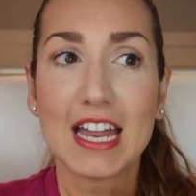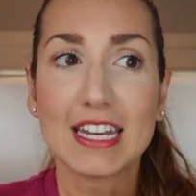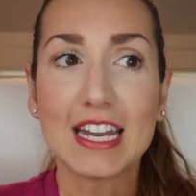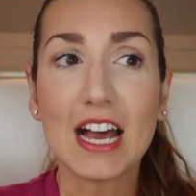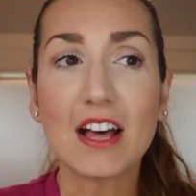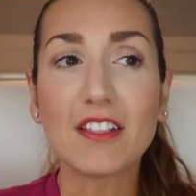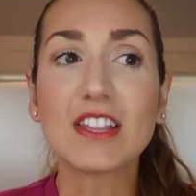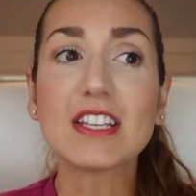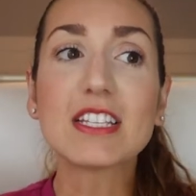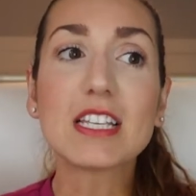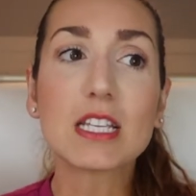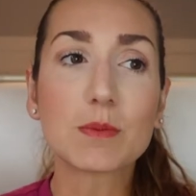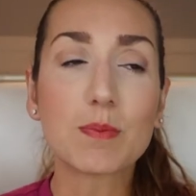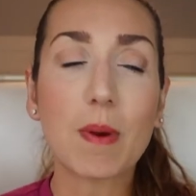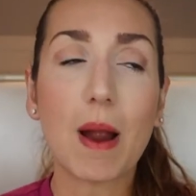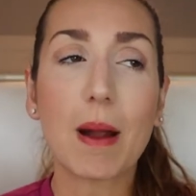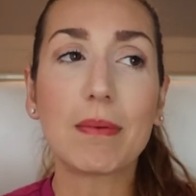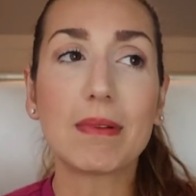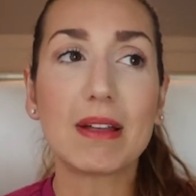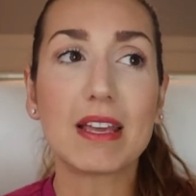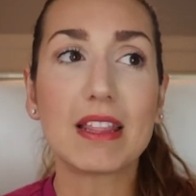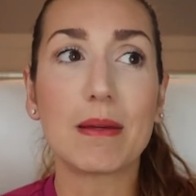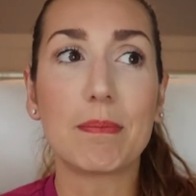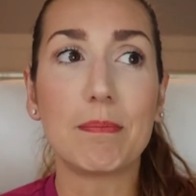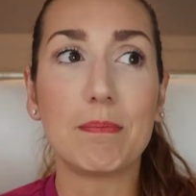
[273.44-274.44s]
Now, this is
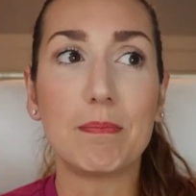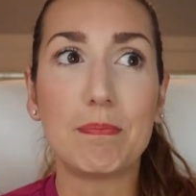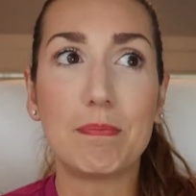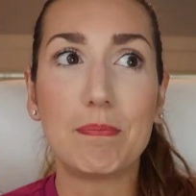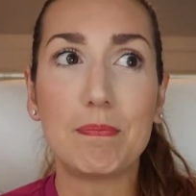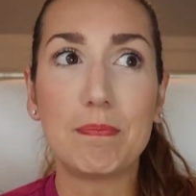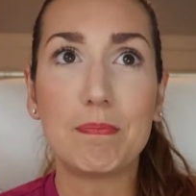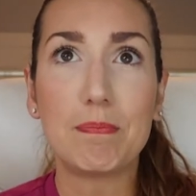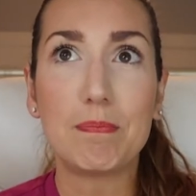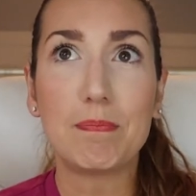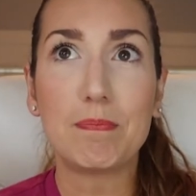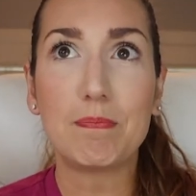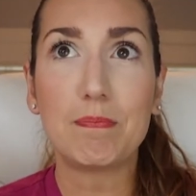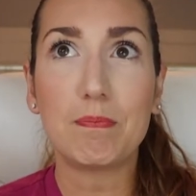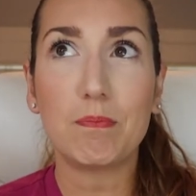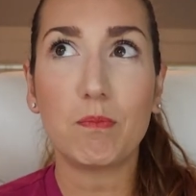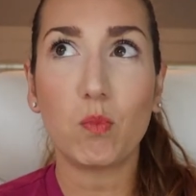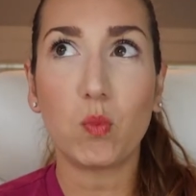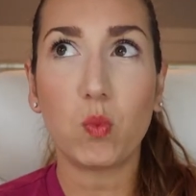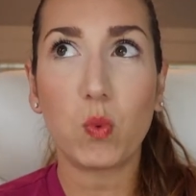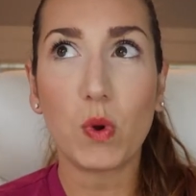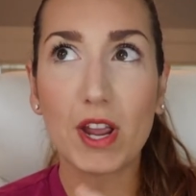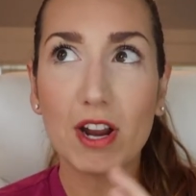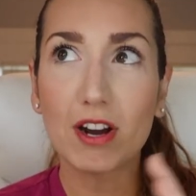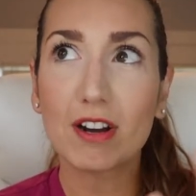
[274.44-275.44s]
probably the
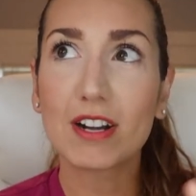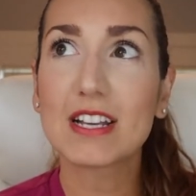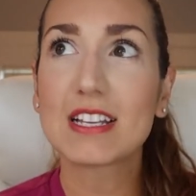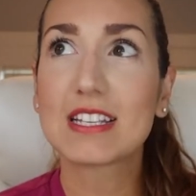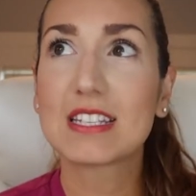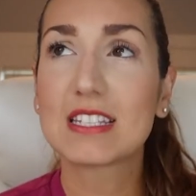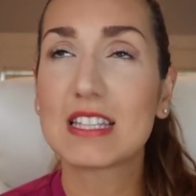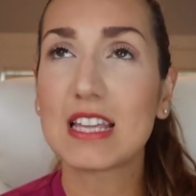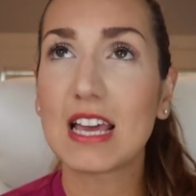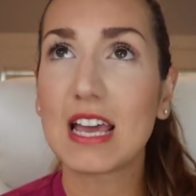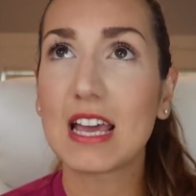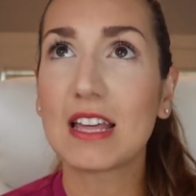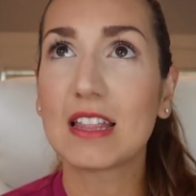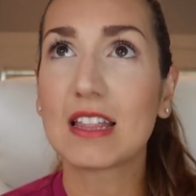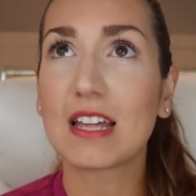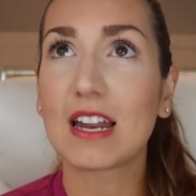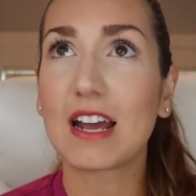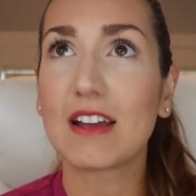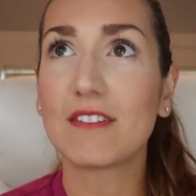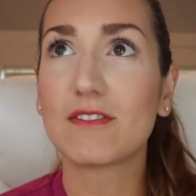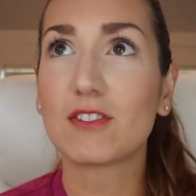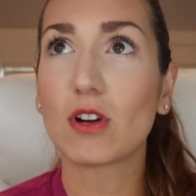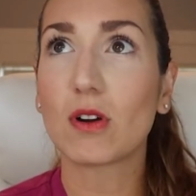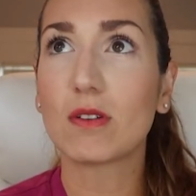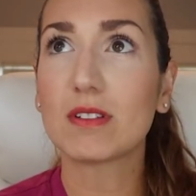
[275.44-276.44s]
weirdest thing that
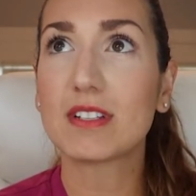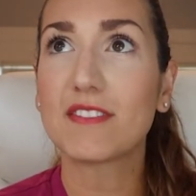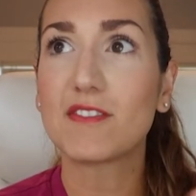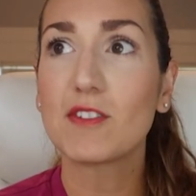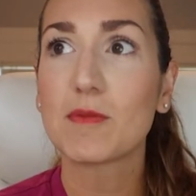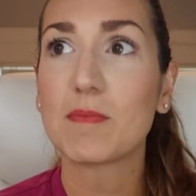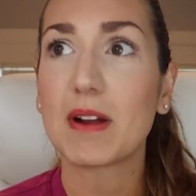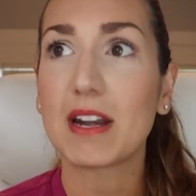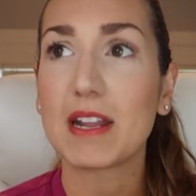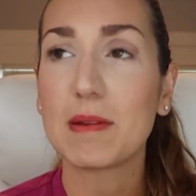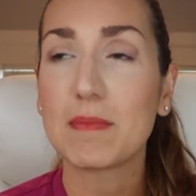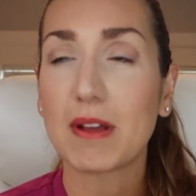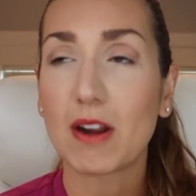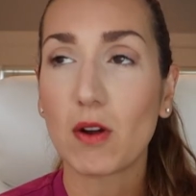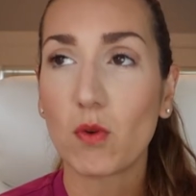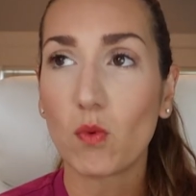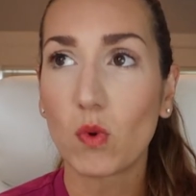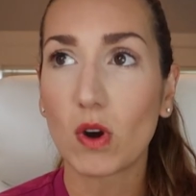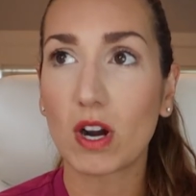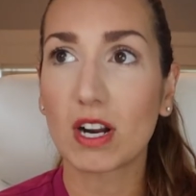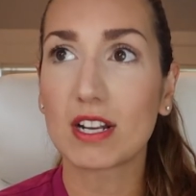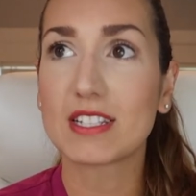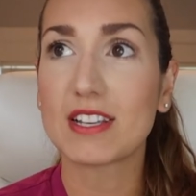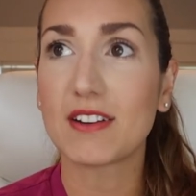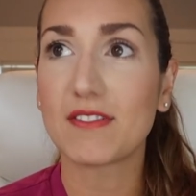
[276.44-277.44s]
I've told everybody, but it
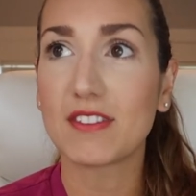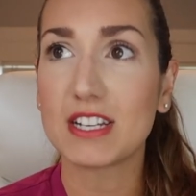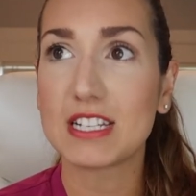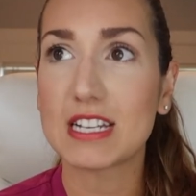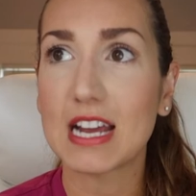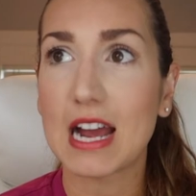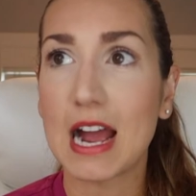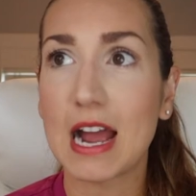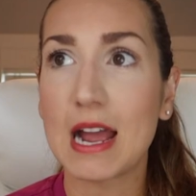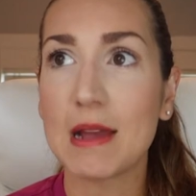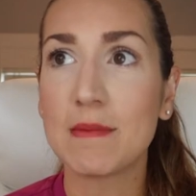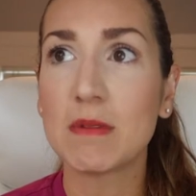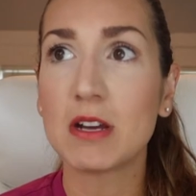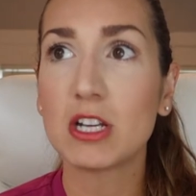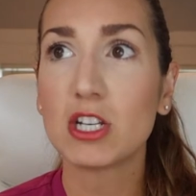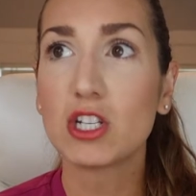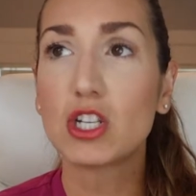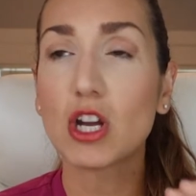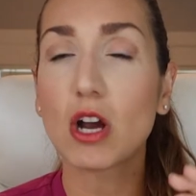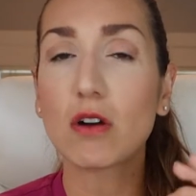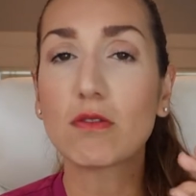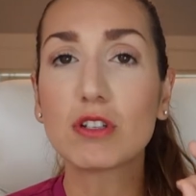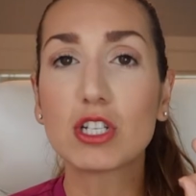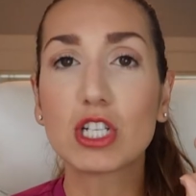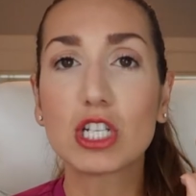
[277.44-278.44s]
works every time.
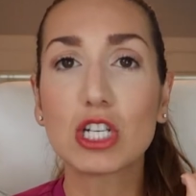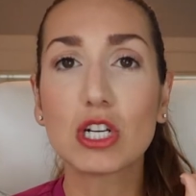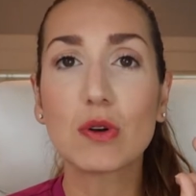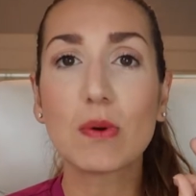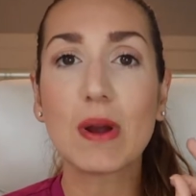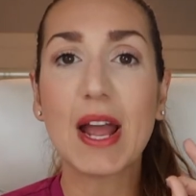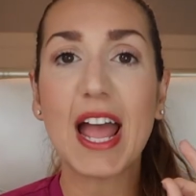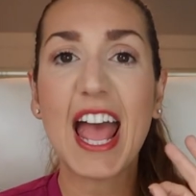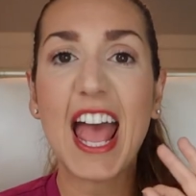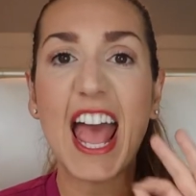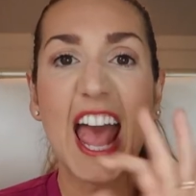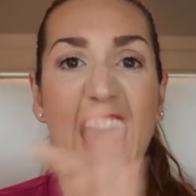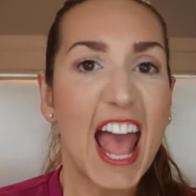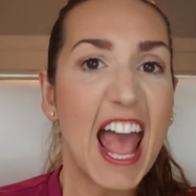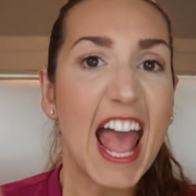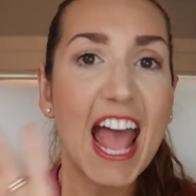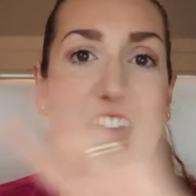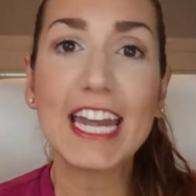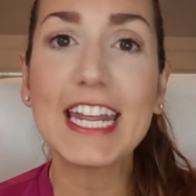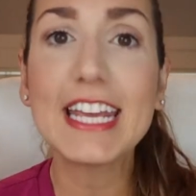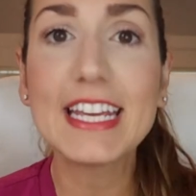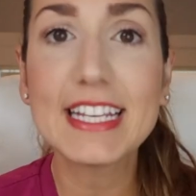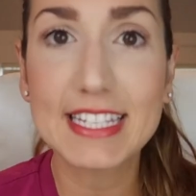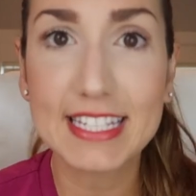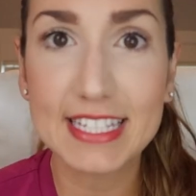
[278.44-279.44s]
Don't do
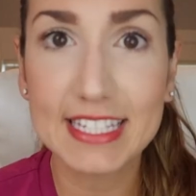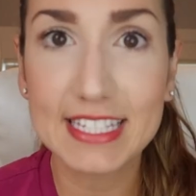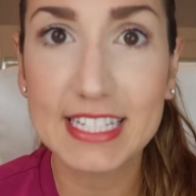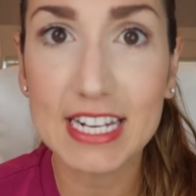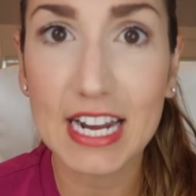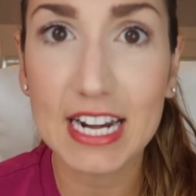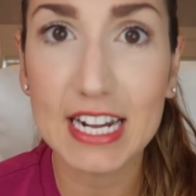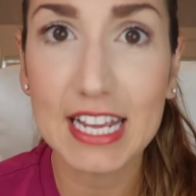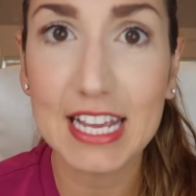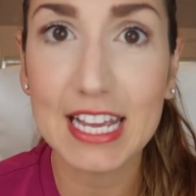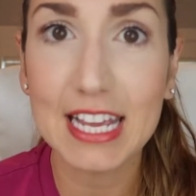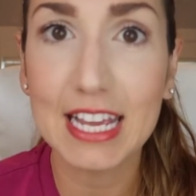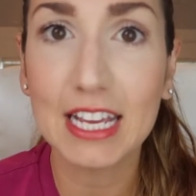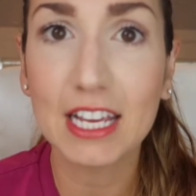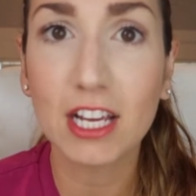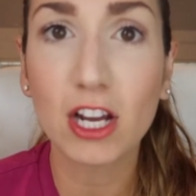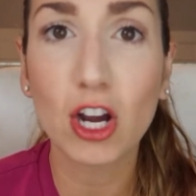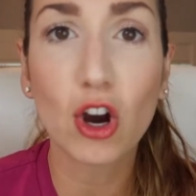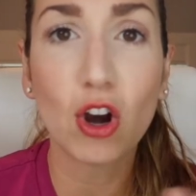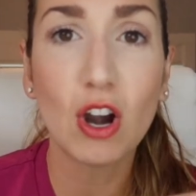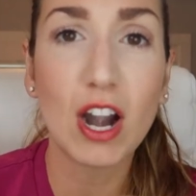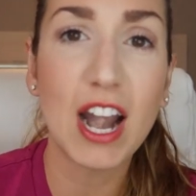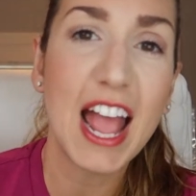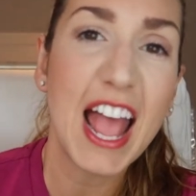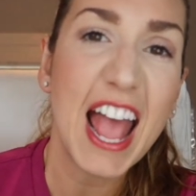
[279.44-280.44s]
any
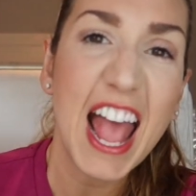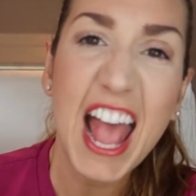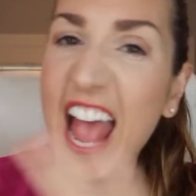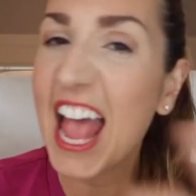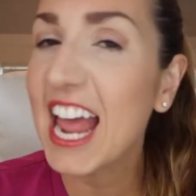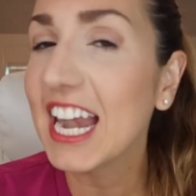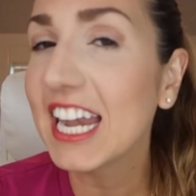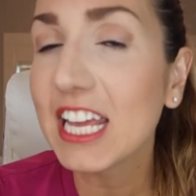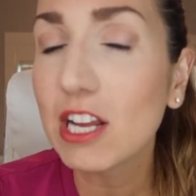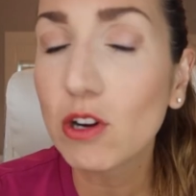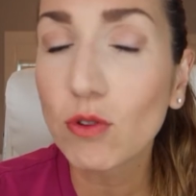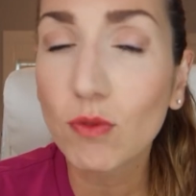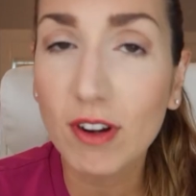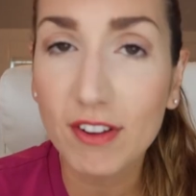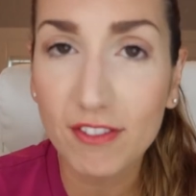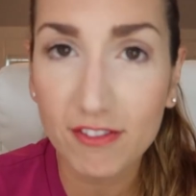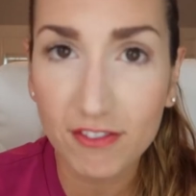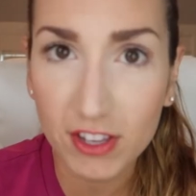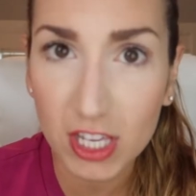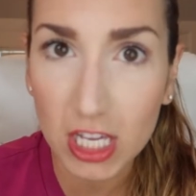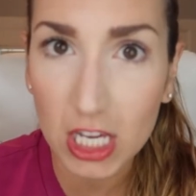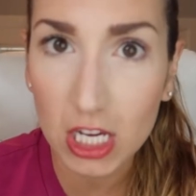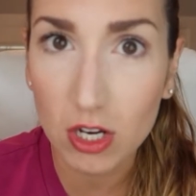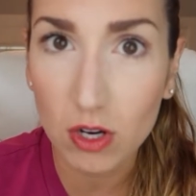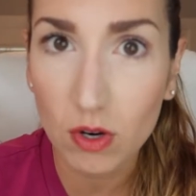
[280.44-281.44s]
studying or any
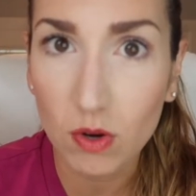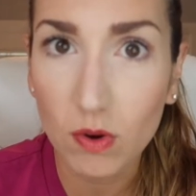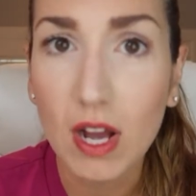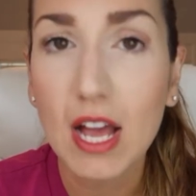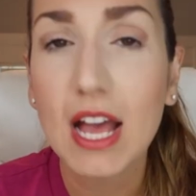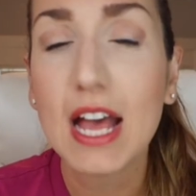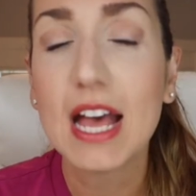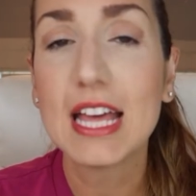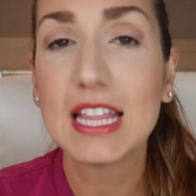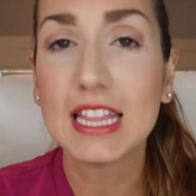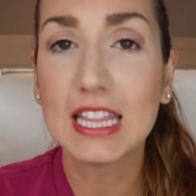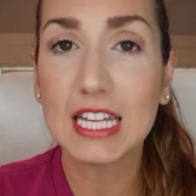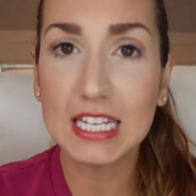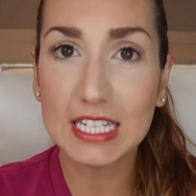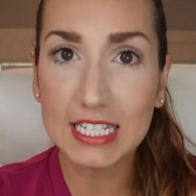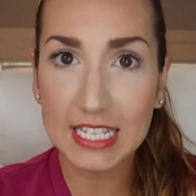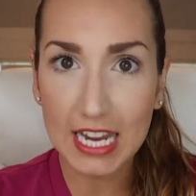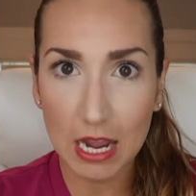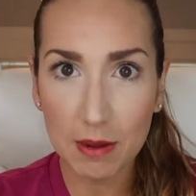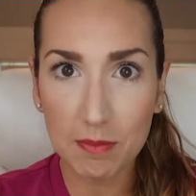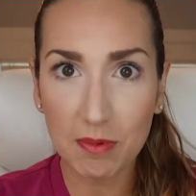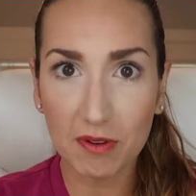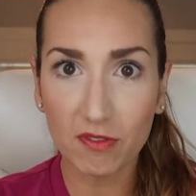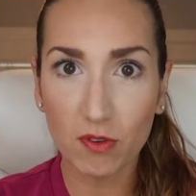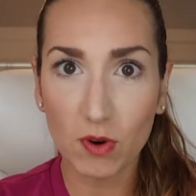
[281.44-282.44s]
review the
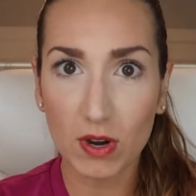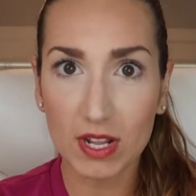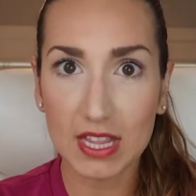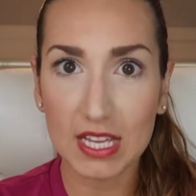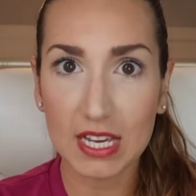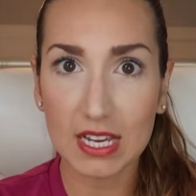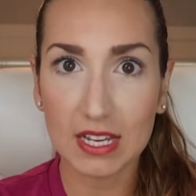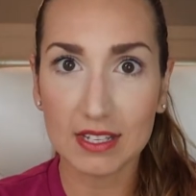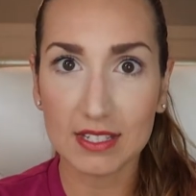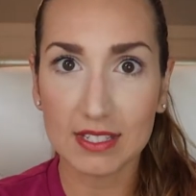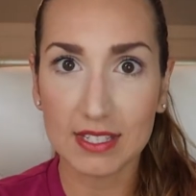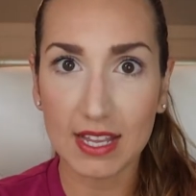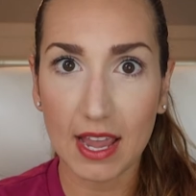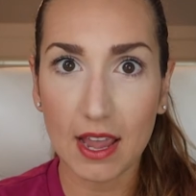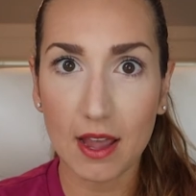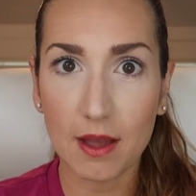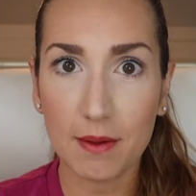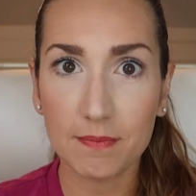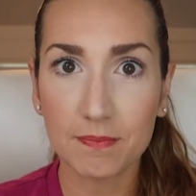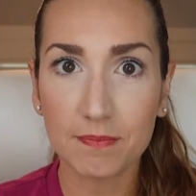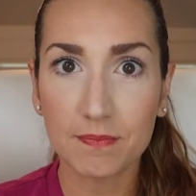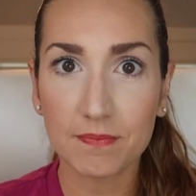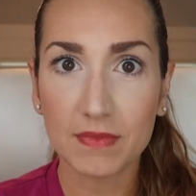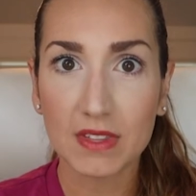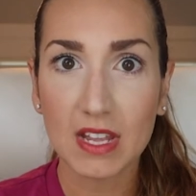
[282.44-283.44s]
day before the
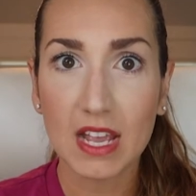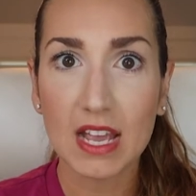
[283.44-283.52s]
exam.